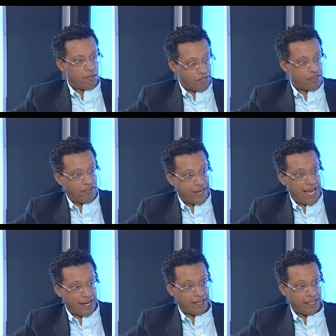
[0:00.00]
But the
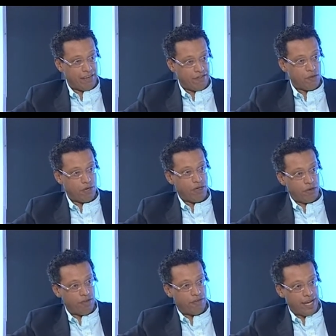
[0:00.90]
reality, if you want to know
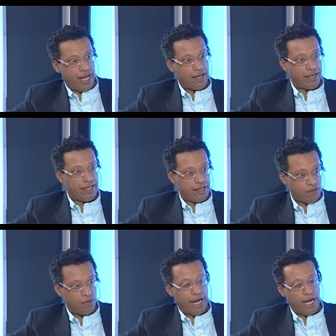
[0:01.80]
the reality,
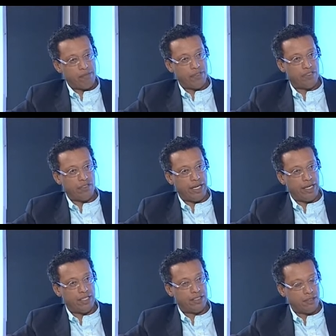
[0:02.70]
what happens today
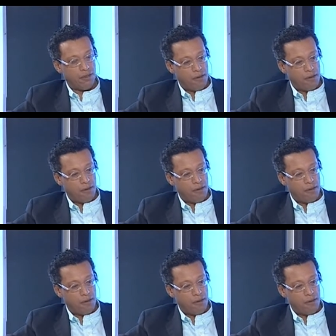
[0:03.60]
is